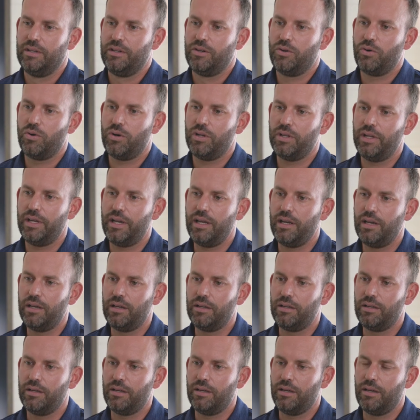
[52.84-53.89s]
Coeur d'Alene,
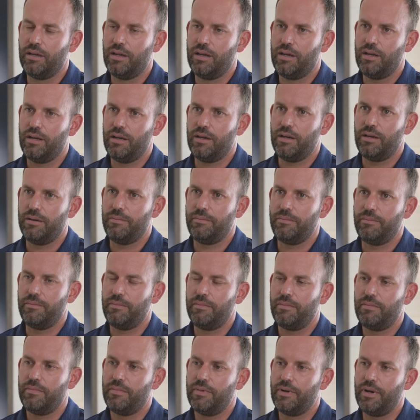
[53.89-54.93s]
and
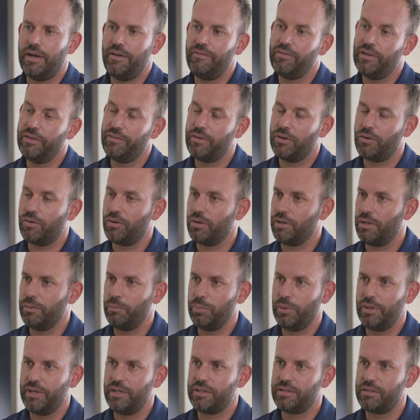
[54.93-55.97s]
I've lived in Coeur d'Alene
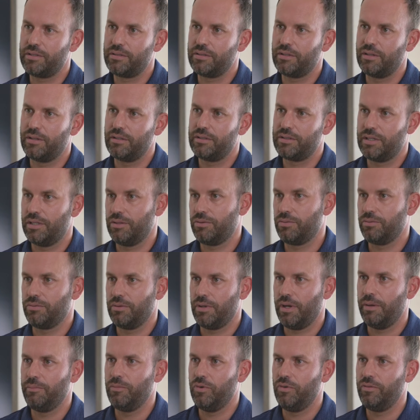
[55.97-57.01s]
Place since
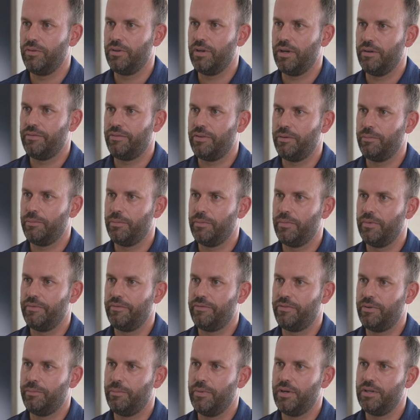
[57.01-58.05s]
I moved from
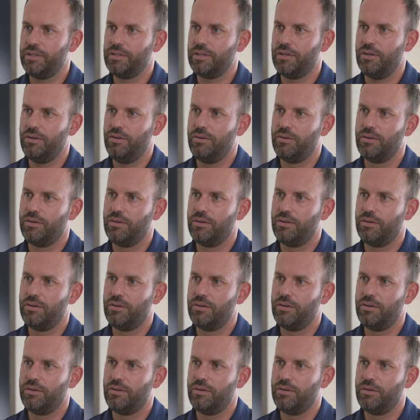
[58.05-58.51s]
Moscow.